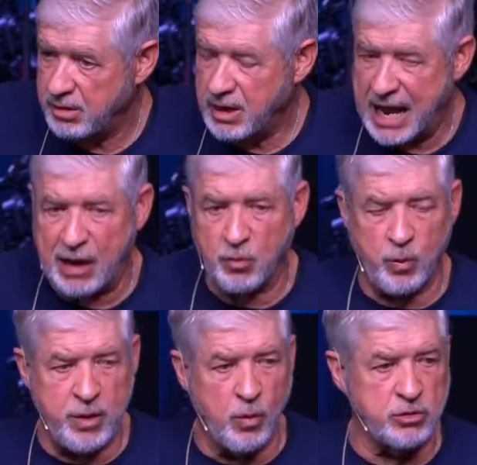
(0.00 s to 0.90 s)
I,
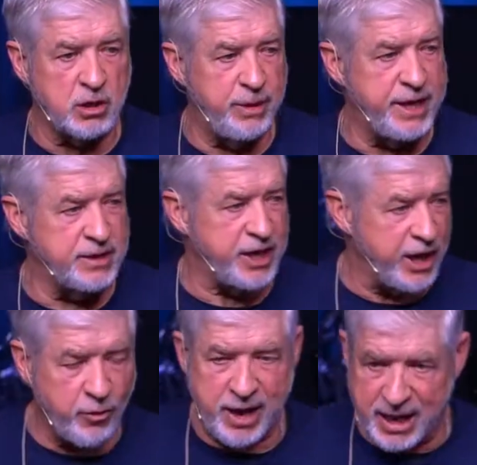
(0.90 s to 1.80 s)
we want to be as
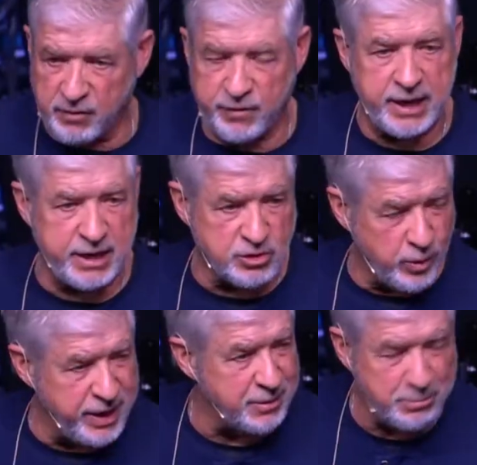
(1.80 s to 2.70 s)
irrelevant as
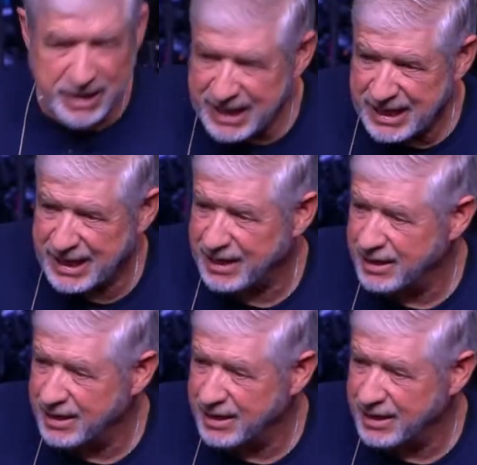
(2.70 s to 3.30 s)
we can be